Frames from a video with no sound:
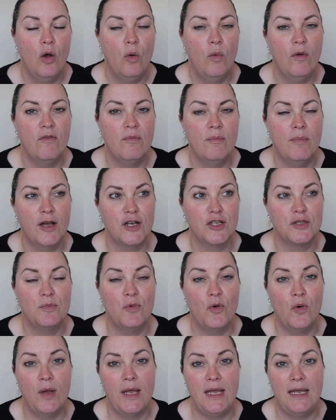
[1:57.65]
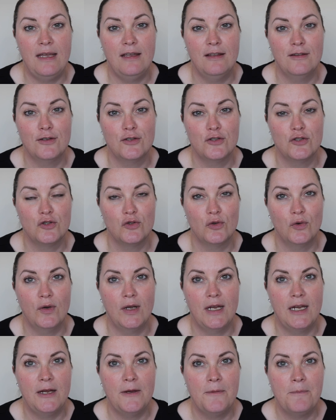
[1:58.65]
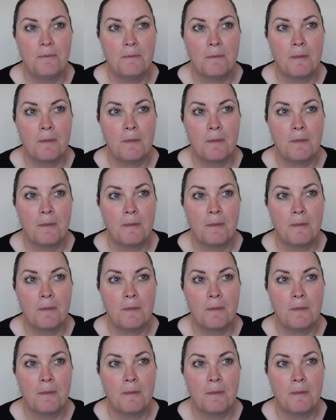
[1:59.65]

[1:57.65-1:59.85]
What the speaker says: with much more ease and joy.